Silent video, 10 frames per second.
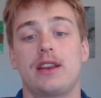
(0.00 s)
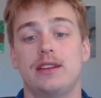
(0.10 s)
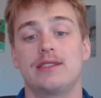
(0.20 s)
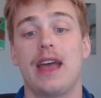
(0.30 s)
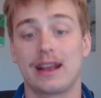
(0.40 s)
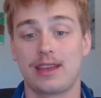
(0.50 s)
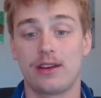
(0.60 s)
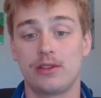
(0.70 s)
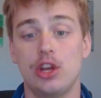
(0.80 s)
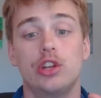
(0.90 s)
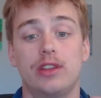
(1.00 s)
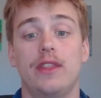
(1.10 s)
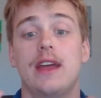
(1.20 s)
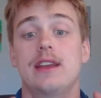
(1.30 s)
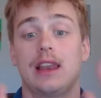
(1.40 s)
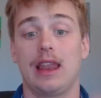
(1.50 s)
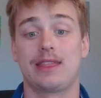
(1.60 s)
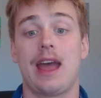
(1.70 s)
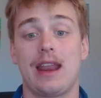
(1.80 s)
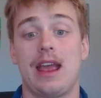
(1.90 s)
needs to exhale to then let
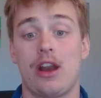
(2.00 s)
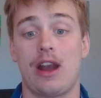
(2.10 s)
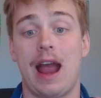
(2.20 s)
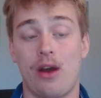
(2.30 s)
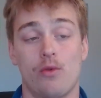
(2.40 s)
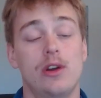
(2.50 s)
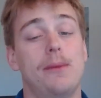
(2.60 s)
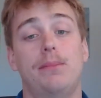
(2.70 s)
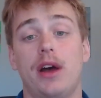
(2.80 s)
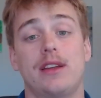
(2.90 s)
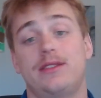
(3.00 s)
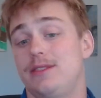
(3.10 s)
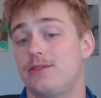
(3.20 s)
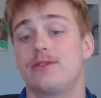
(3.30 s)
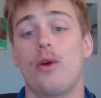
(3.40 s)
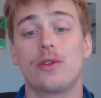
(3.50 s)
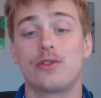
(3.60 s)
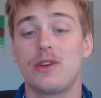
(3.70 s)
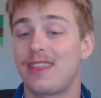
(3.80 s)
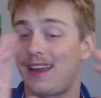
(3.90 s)
that air out. But since you're only
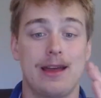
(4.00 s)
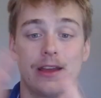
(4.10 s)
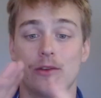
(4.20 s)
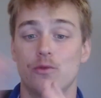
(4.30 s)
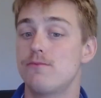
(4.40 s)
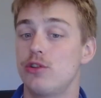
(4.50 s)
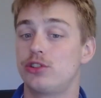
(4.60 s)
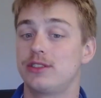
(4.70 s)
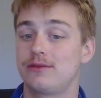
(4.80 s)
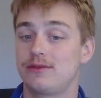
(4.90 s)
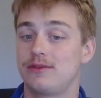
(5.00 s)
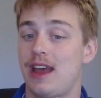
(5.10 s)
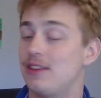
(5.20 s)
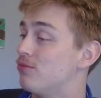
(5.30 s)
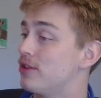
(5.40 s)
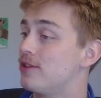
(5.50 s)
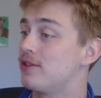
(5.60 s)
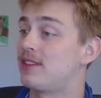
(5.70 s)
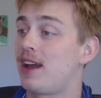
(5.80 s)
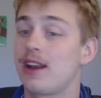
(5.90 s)
doing that in one motion, as you breathe to your
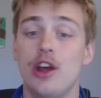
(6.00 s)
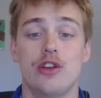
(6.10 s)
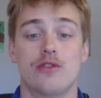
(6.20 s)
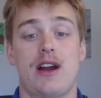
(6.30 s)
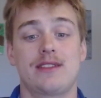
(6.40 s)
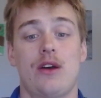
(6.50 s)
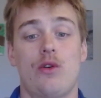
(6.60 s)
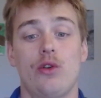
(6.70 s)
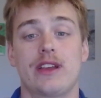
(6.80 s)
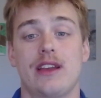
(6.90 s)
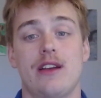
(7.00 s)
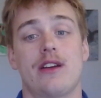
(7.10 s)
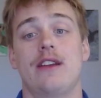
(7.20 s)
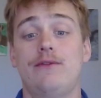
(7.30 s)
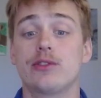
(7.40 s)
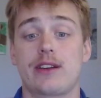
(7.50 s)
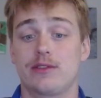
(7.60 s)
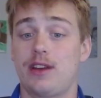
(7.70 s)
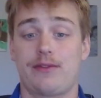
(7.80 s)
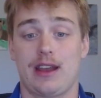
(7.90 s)
side, your body's not holding it here and it feels like you're
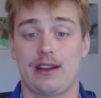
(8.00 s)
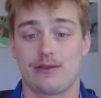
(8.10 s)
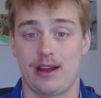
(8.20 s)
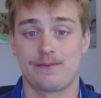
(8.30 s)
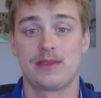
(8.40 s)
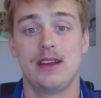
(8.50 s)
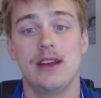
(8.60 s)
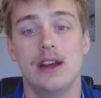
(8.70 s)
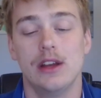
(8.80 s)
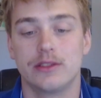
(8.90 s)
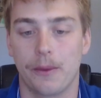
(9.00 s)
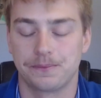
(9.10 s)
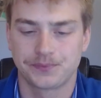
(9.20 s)
suffocating, right? So